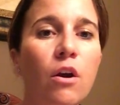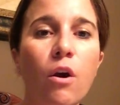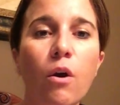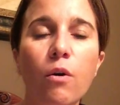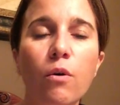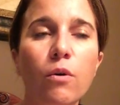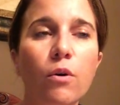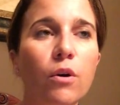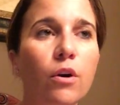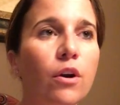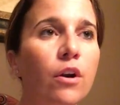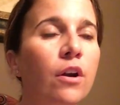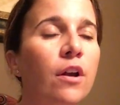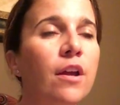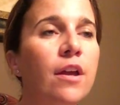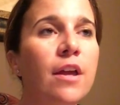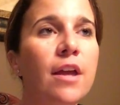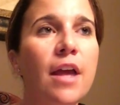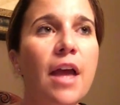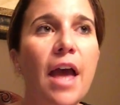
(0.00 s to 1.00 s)
or
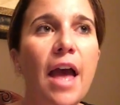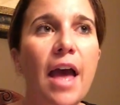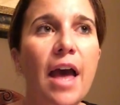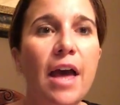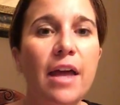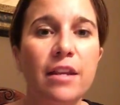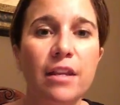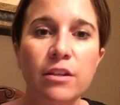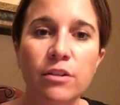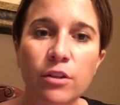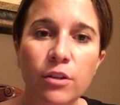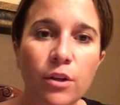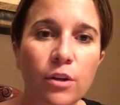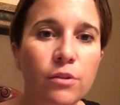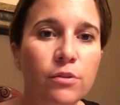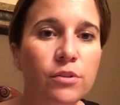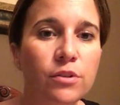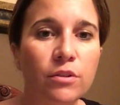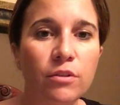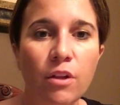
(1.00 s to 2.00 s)
at
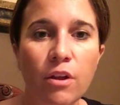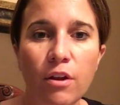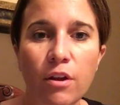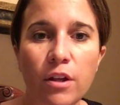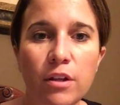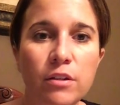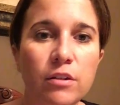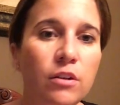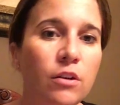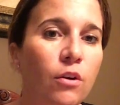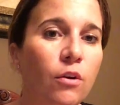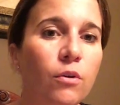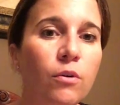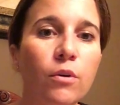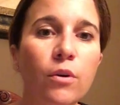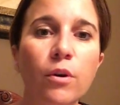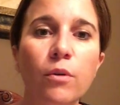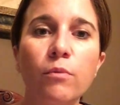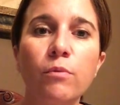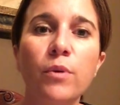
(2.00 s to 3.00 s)
Indigo Salon
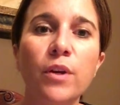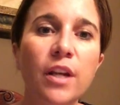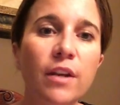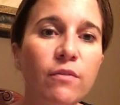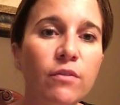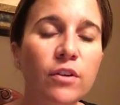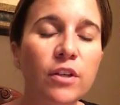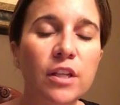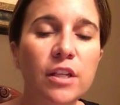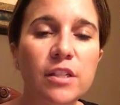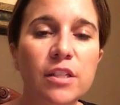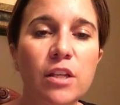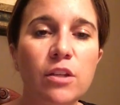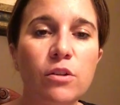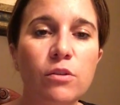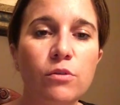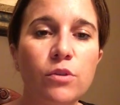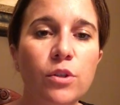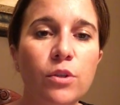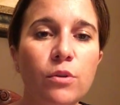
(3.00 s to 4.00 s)
or whatever it is that
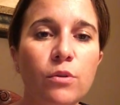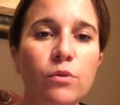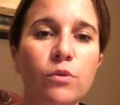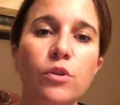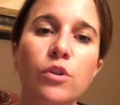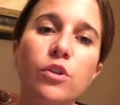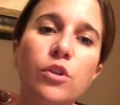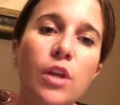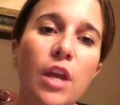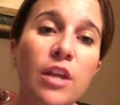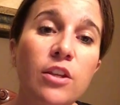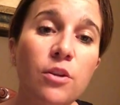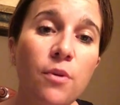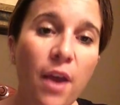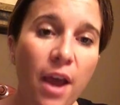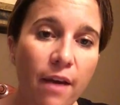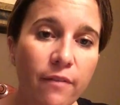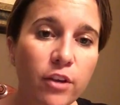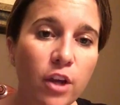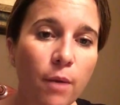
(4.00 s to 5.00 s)
you do. And you
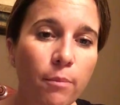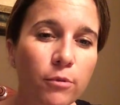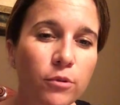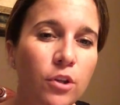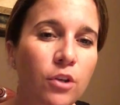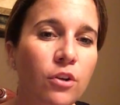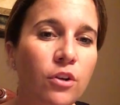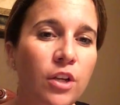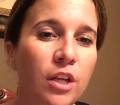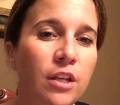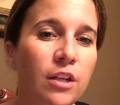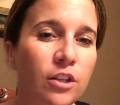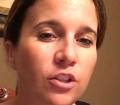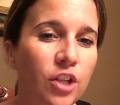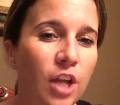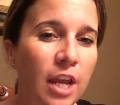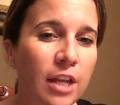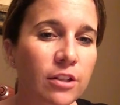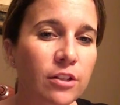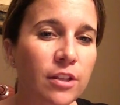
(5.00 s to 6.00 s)
have the opportunity to
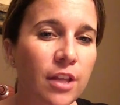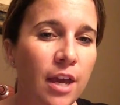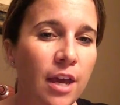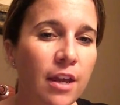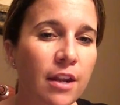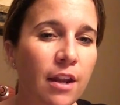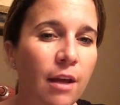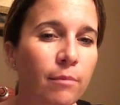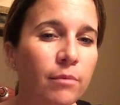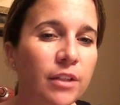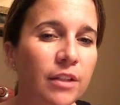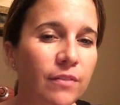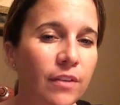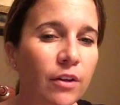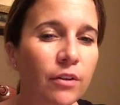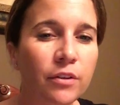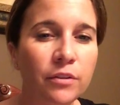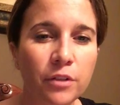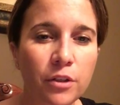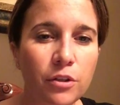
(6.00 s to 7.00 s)
change that. I believe they
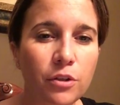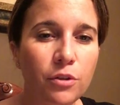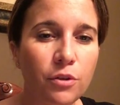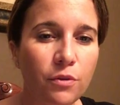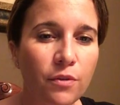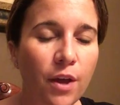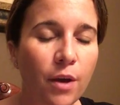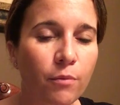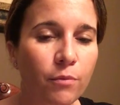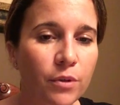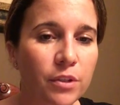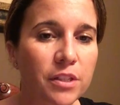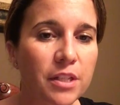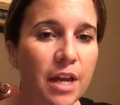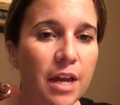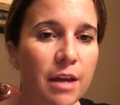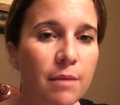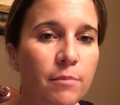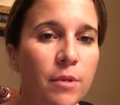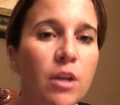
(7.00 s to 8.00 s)
only let you do that one
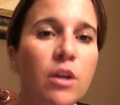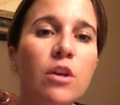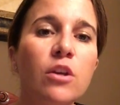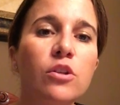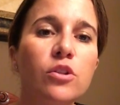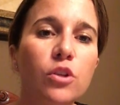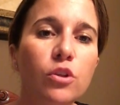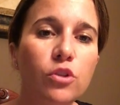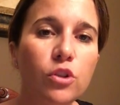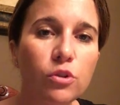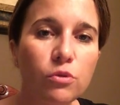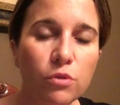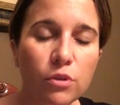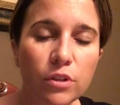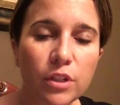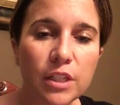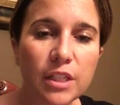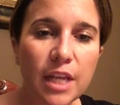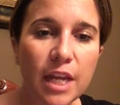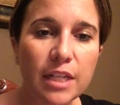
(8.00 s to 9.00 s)
time. So just
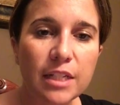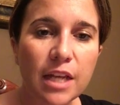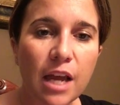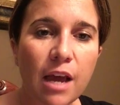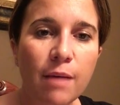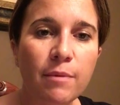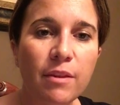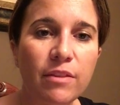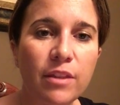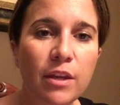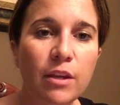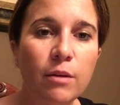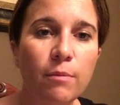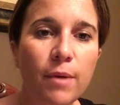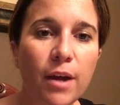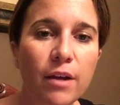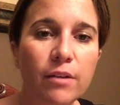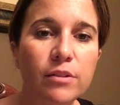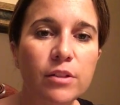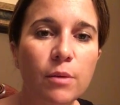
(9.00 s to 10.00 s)
really take time and think
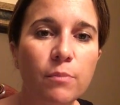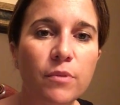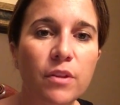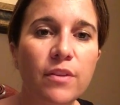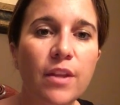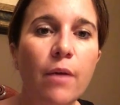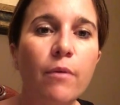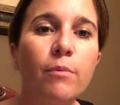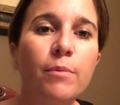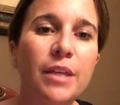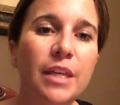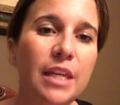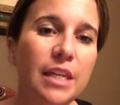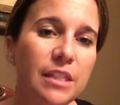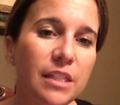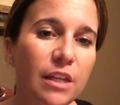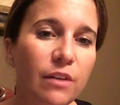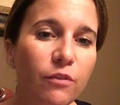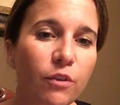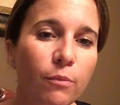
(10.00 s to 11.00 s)
about something that will be
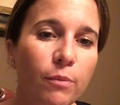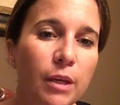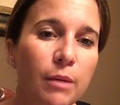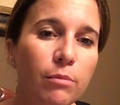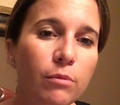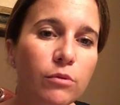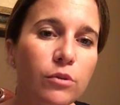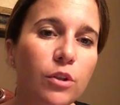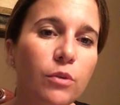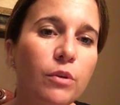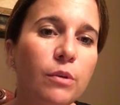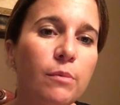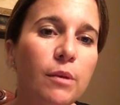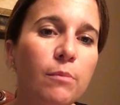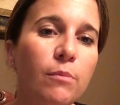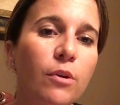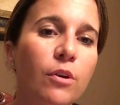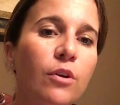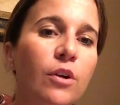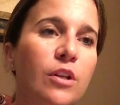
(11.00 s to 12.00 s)
easy for people to
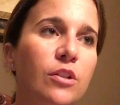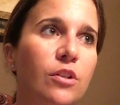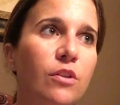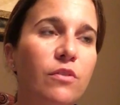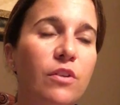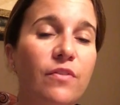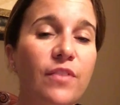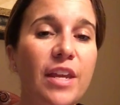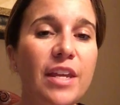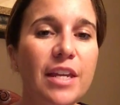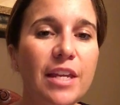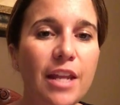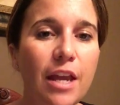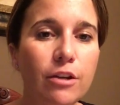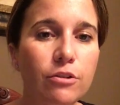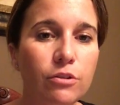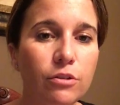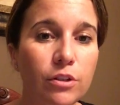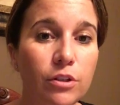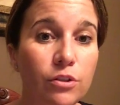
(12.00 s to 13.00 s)
remember. And so then they can
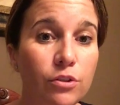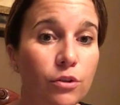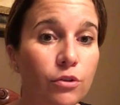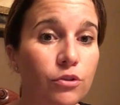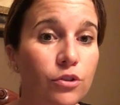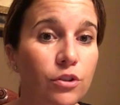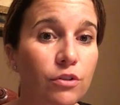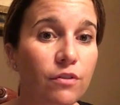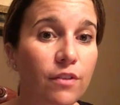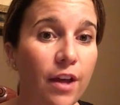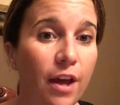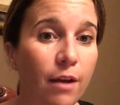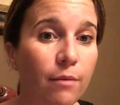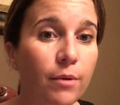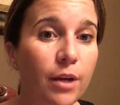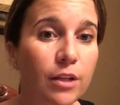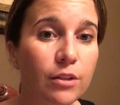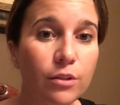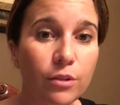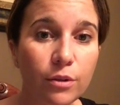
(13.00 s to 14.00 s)
actually search you that
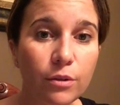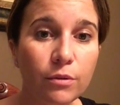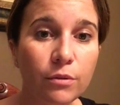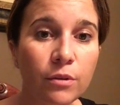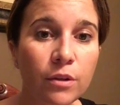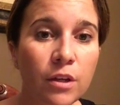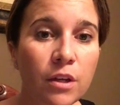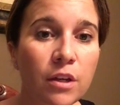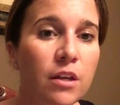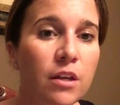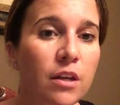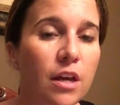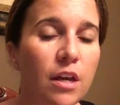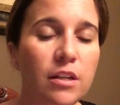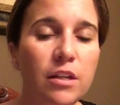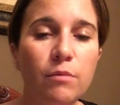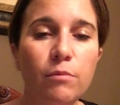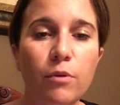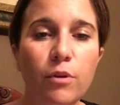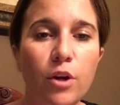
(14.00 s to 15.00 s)
way too,
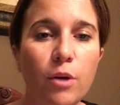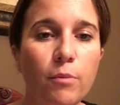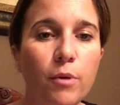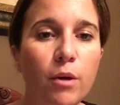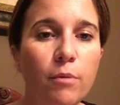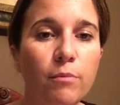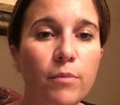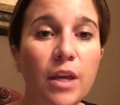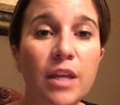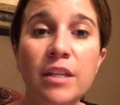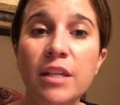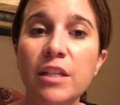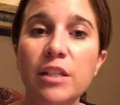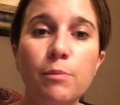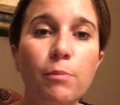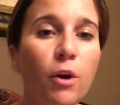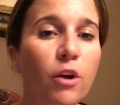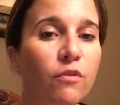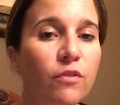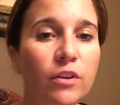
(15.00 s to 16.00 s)
and it will come up. And it's
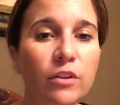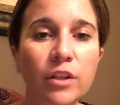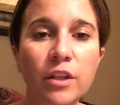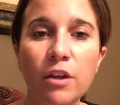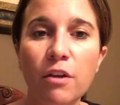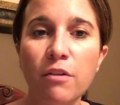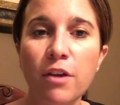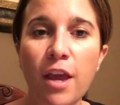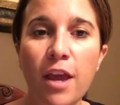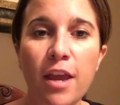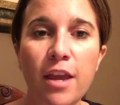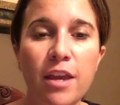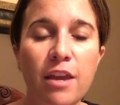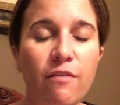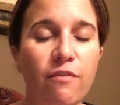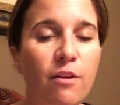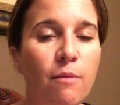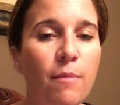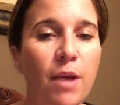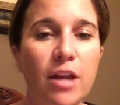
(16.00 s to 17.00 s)
perfectly okay
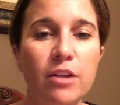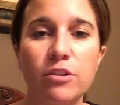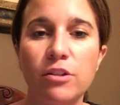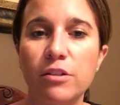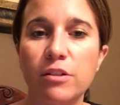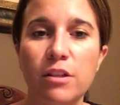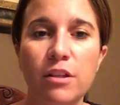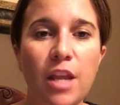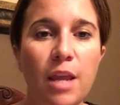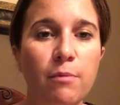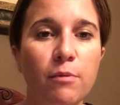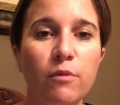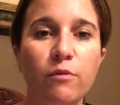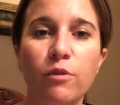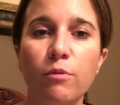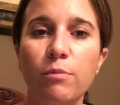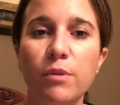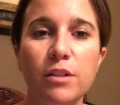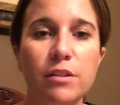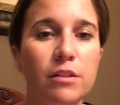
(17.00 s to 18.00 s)
if it matches the name of
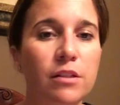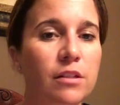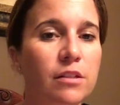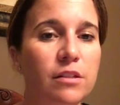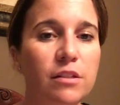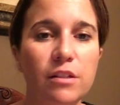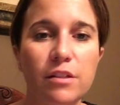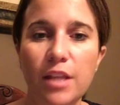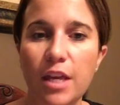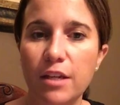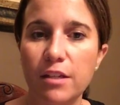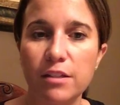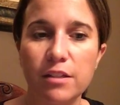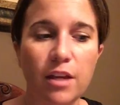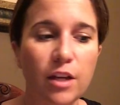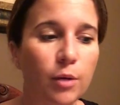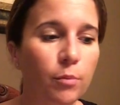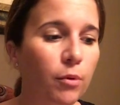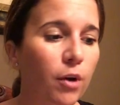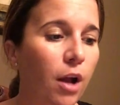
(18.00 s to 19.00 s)
your business. That is
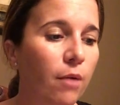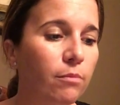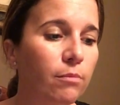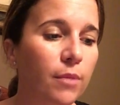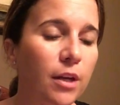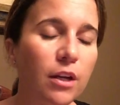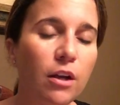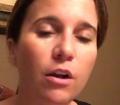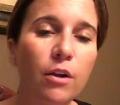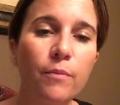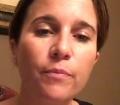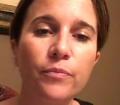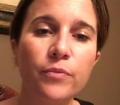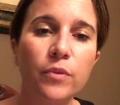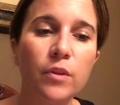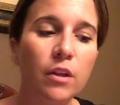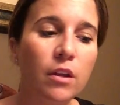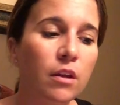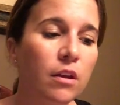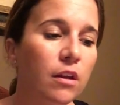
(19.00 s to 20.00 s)
not a problem at all.
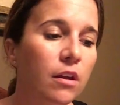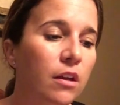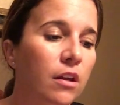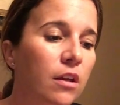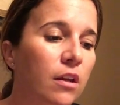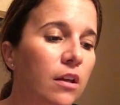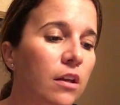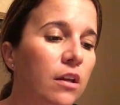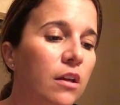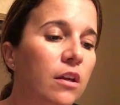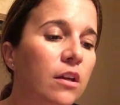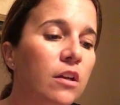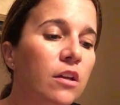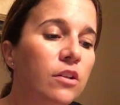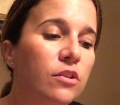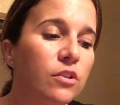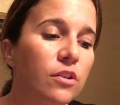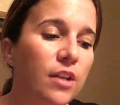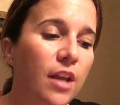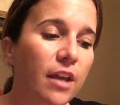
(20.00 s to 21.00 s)

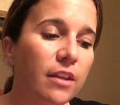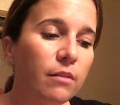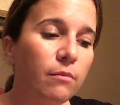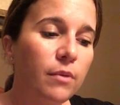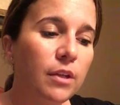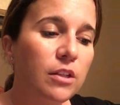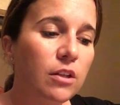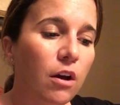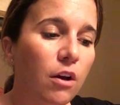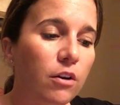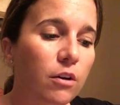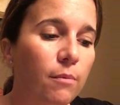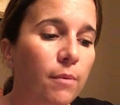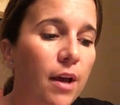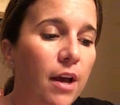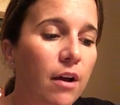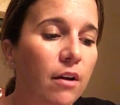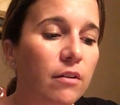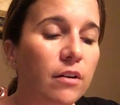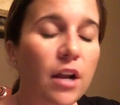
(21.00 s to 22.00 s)
So now that we talk
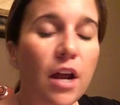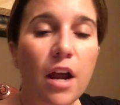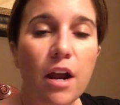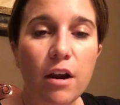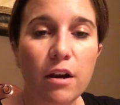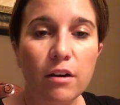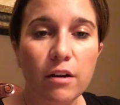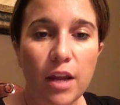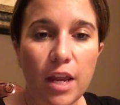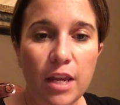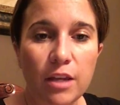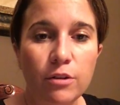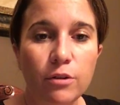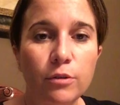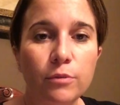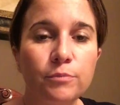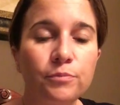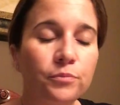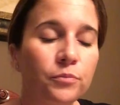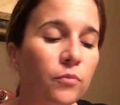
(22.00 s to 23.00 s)
about our
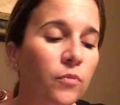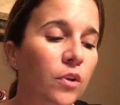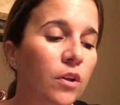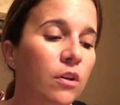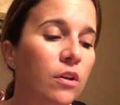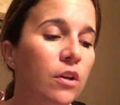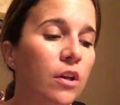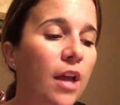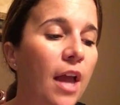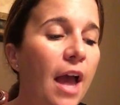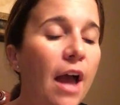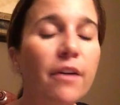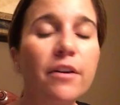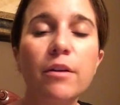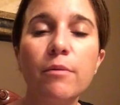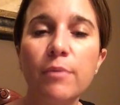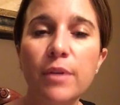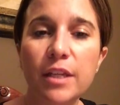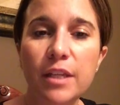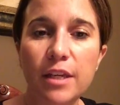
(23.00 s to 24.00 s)
handle, how
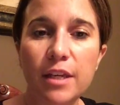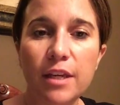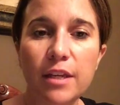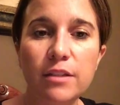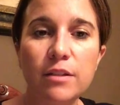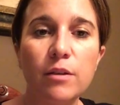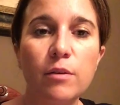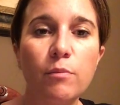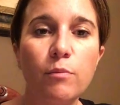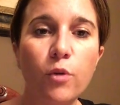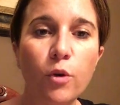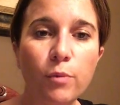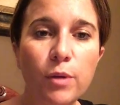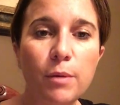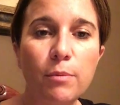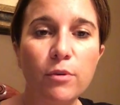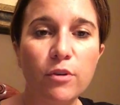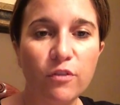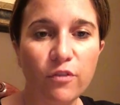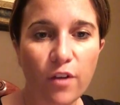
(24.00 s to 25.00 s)
can we get more
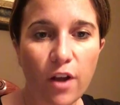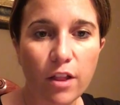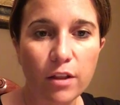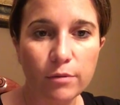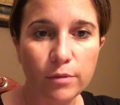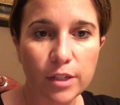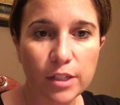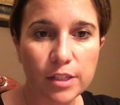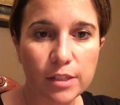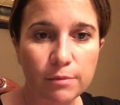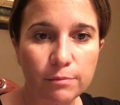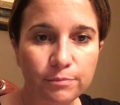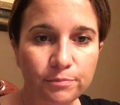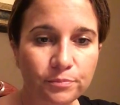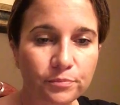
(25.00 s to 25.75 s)
people to follow us?